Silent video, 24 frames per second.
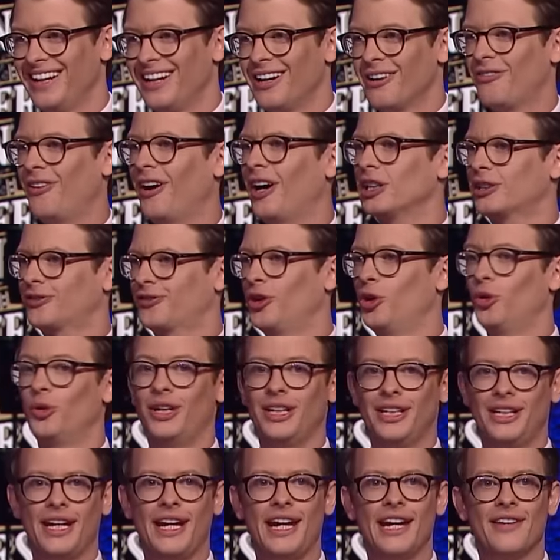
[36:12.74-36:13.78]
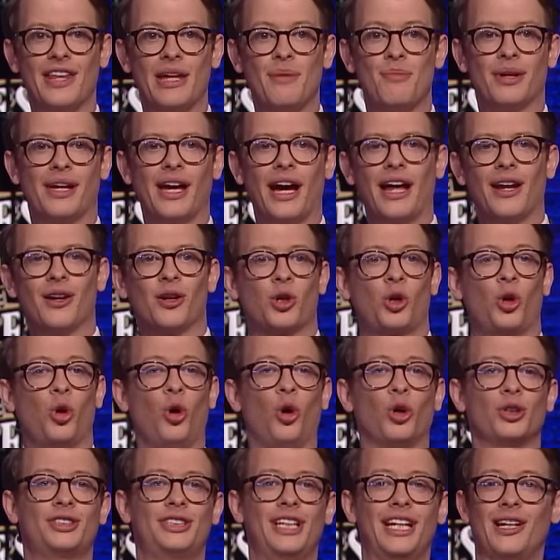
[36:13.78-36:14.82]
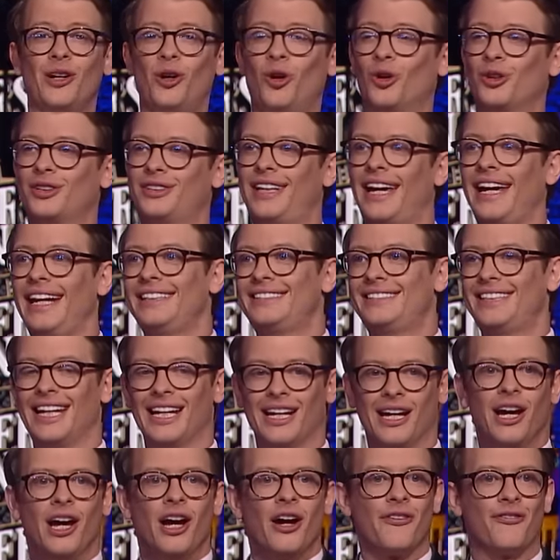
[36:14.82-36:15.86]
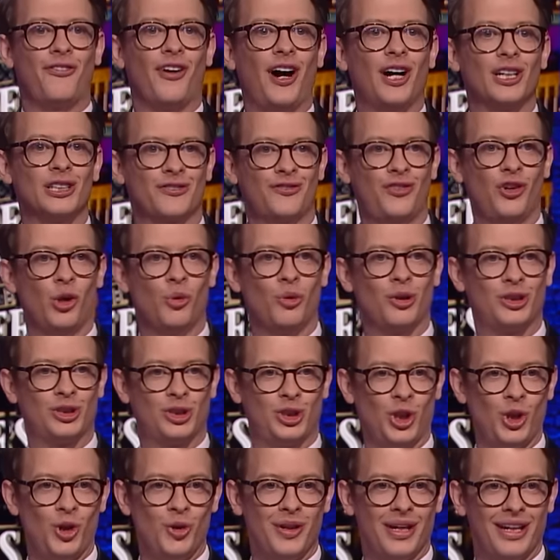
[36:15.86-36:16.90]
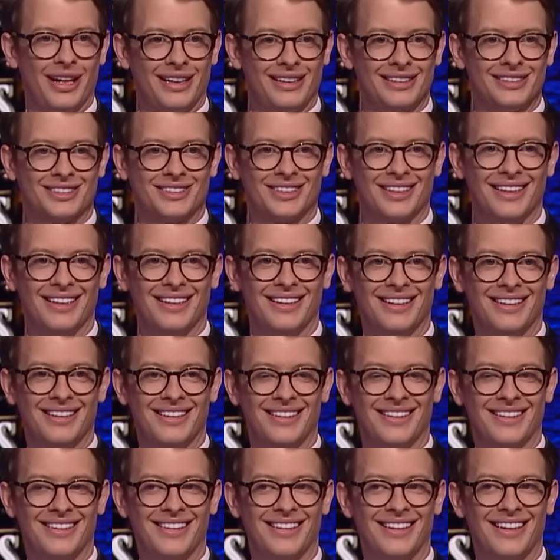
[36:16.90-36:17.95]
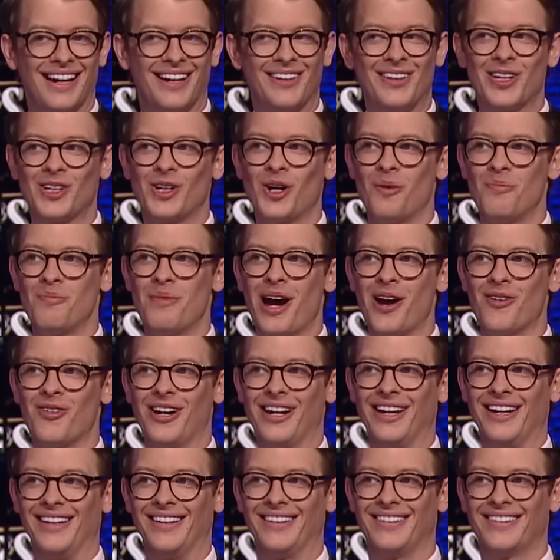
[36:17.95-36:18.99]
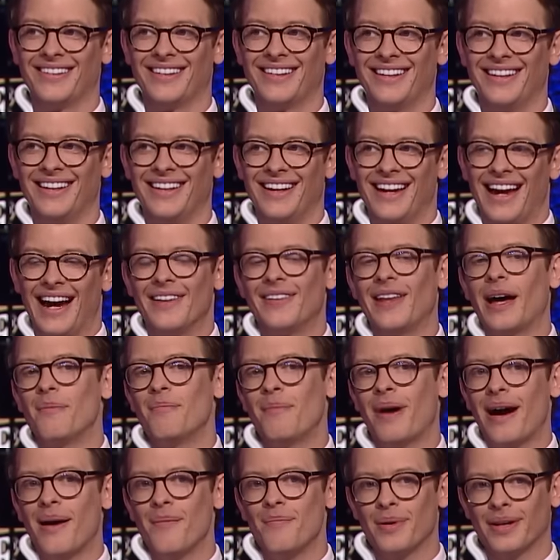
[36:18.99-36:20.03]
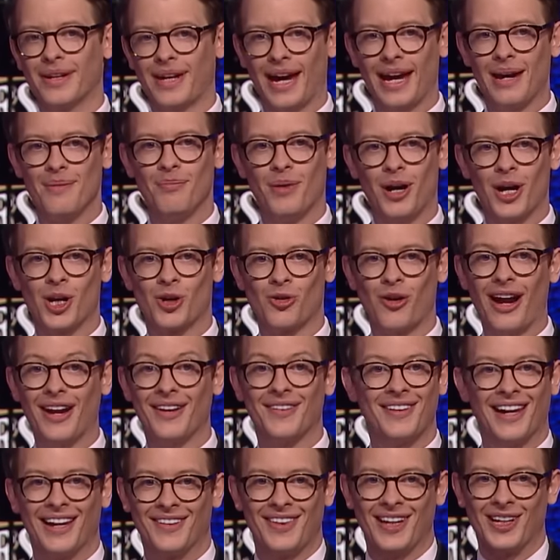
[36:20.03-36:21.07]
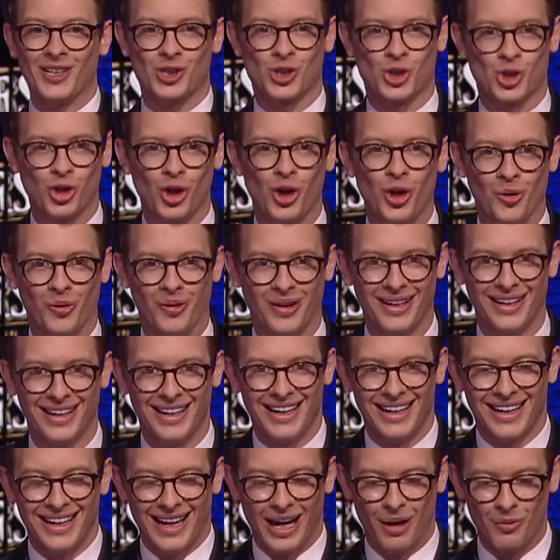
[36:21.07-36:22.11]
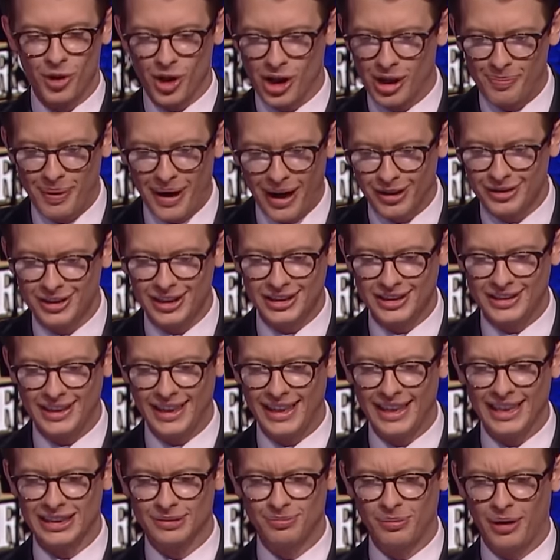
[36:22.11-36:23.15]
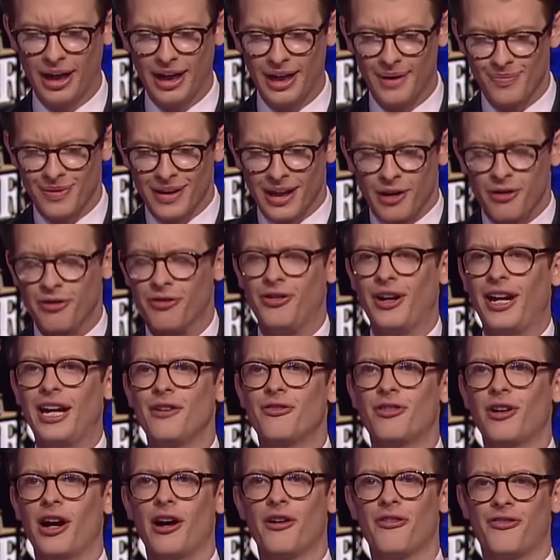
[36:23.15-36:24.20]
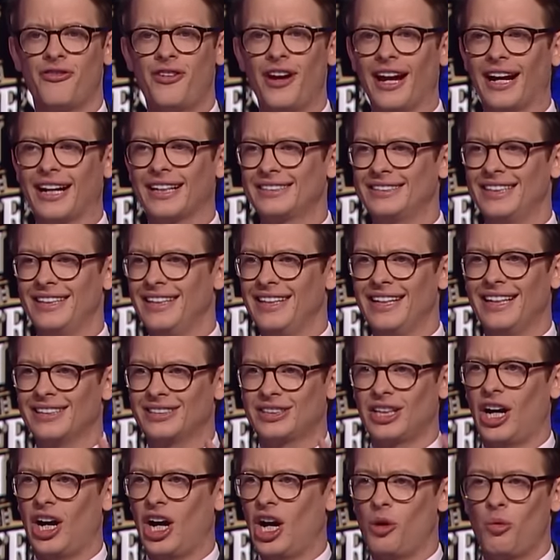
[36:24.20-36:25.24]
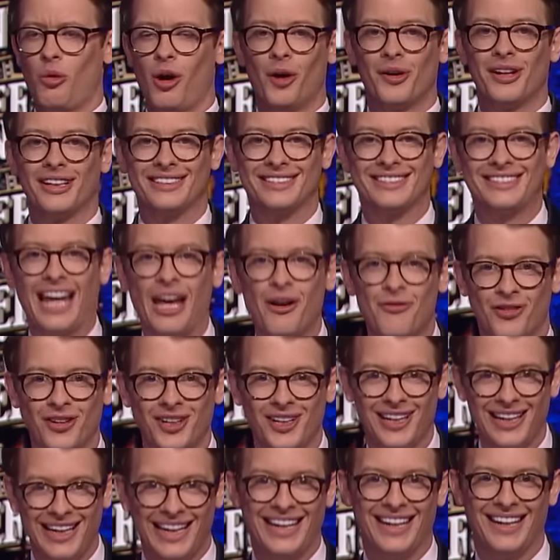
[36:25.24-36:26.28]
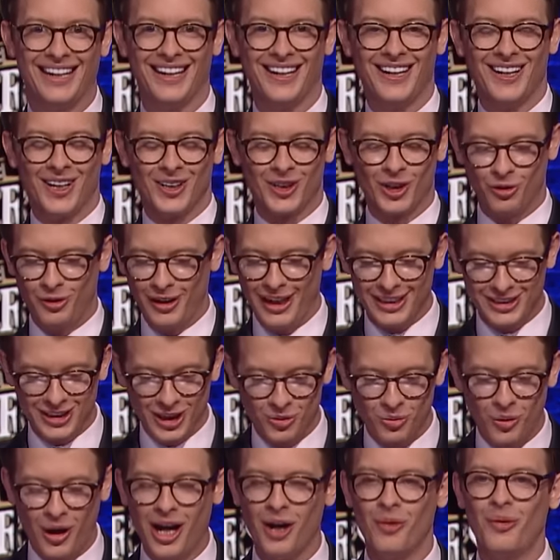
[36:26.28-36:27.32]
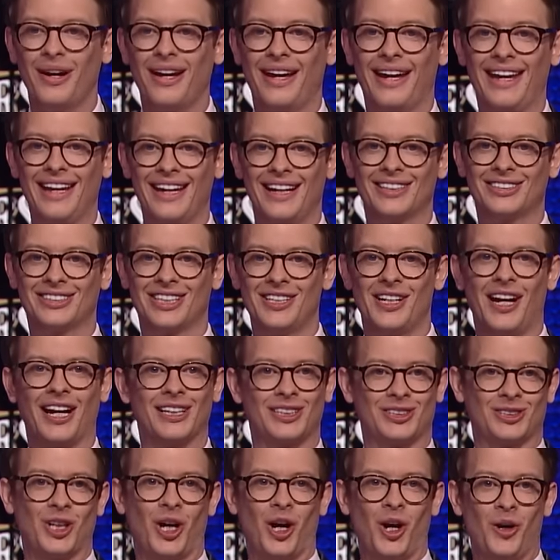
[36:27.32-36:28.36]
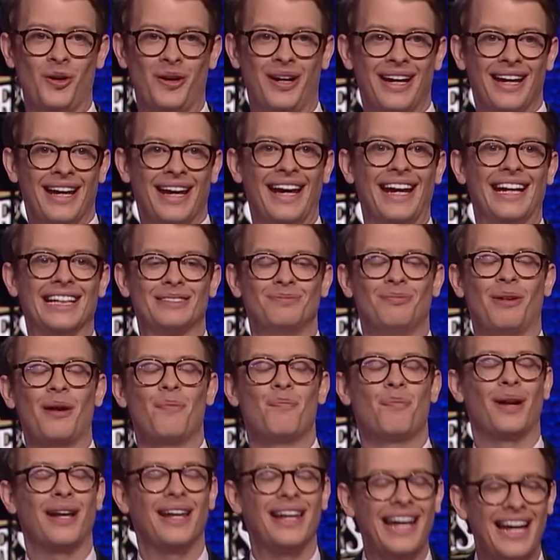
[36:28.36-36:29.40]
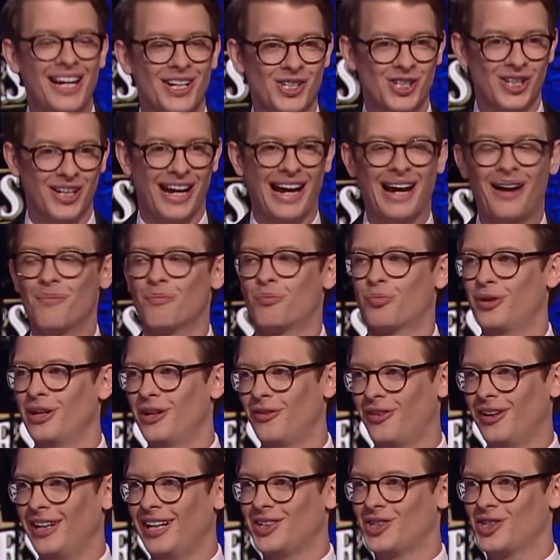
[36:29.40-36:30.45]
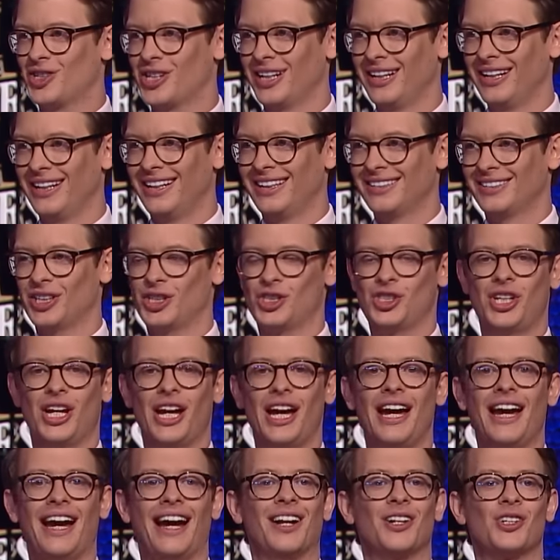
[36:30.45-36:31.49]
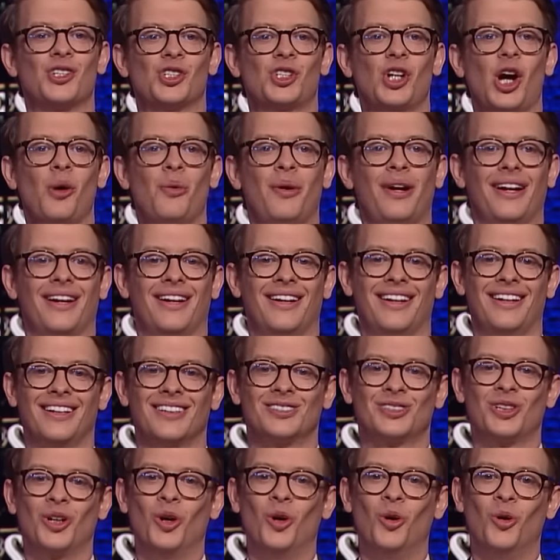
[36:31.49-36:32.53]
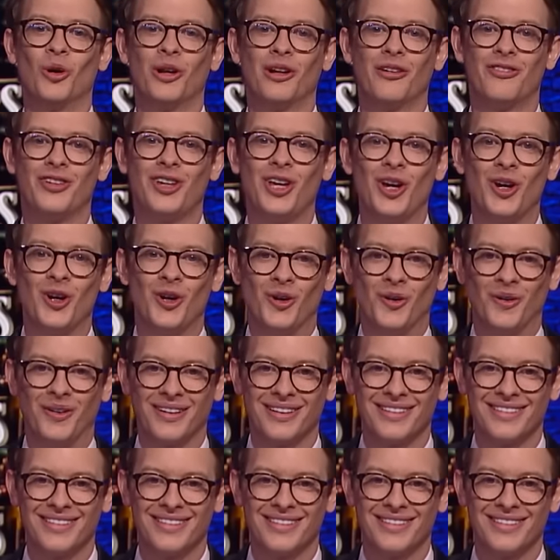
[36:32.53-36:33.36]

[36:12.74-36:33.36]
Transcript: Fast forward a year, they began courting or dating. Fast forward 2 years, and they got married. And that man became my granddad, that's true. And we are about to see is my favorite effect in the entire world. It's definitely the reason why we're here tonight. So it is my pleasure and privilege to share and show it to all of you.